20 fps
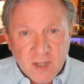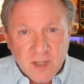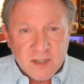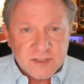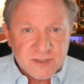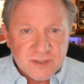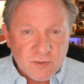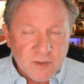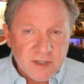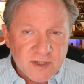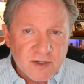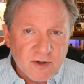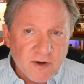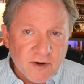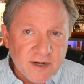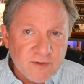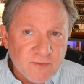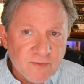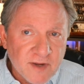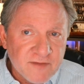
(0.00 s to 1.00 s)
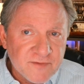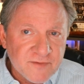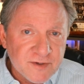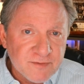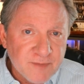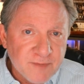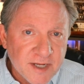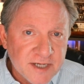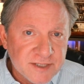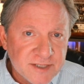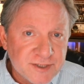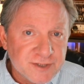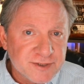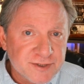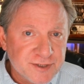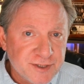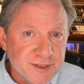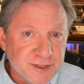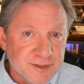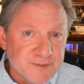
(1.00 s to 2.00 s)
So what do great revenue
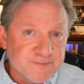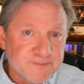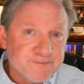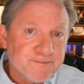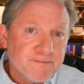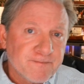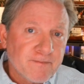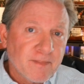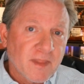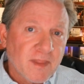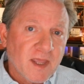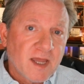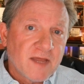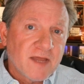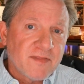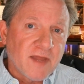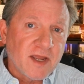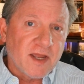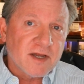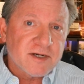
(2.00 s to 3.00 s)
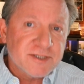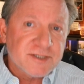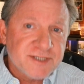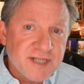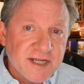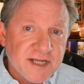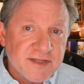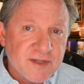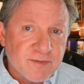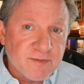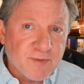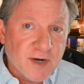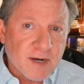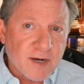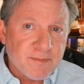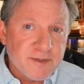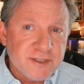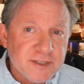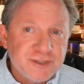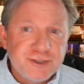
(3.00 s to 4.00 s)
managers do? They understand their
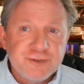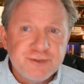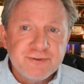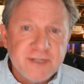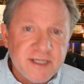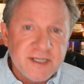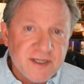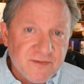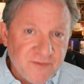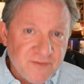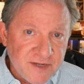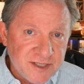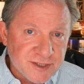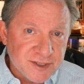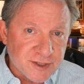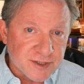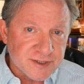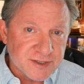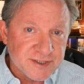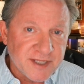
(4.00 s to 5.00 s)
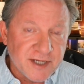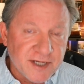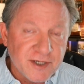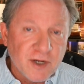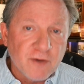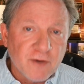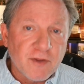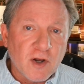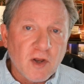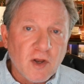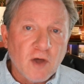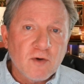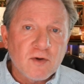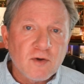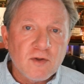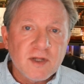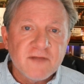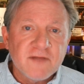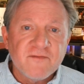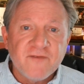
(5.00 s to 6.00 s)
property's unique features. They know the
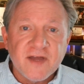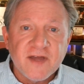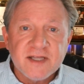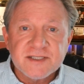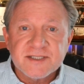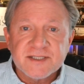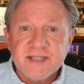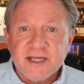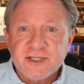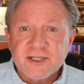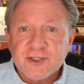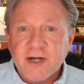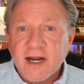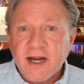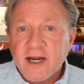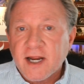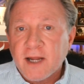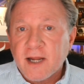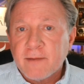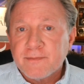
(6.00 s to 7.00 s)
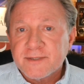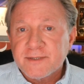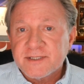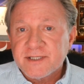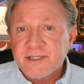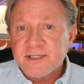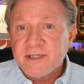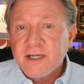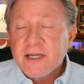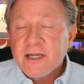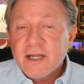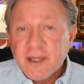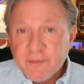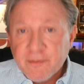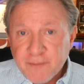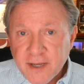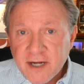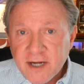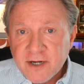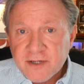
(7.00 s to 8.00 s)
local events. They track
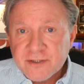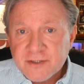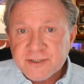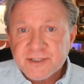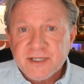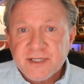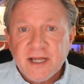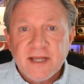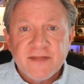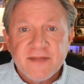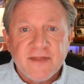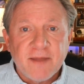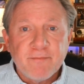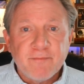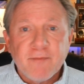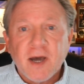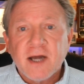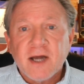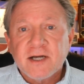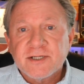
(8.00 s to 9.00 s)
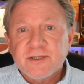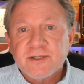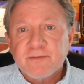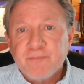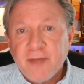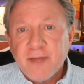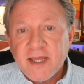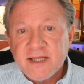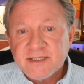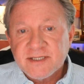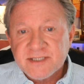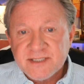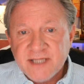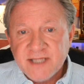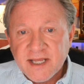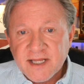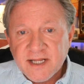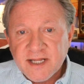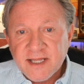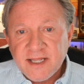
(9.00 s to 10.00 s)
competitors. They monitor pace
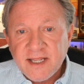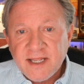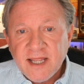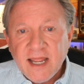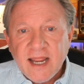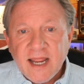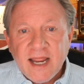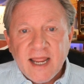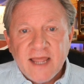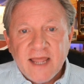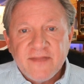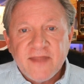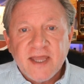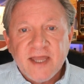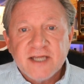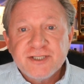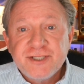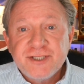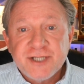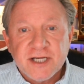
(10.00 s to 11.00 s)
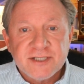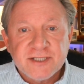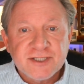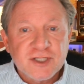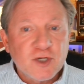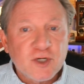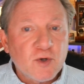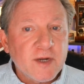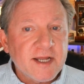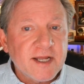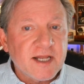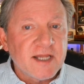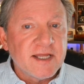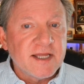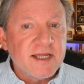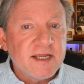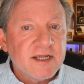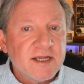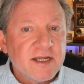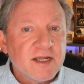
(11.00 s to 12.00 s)
daily, and they adjust
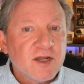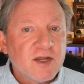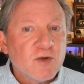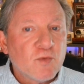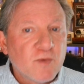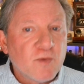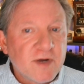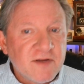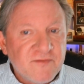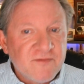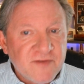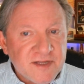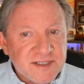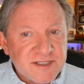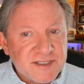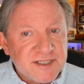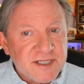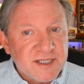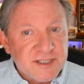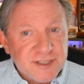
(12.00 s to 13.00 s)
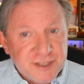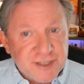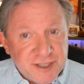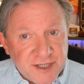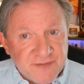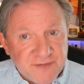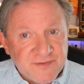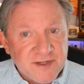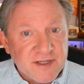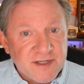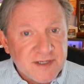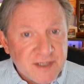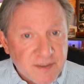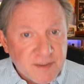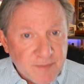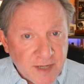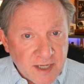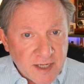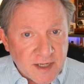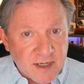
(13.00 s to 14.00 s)
quickly when events shift
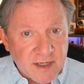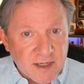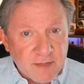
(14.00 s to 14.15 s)
demand.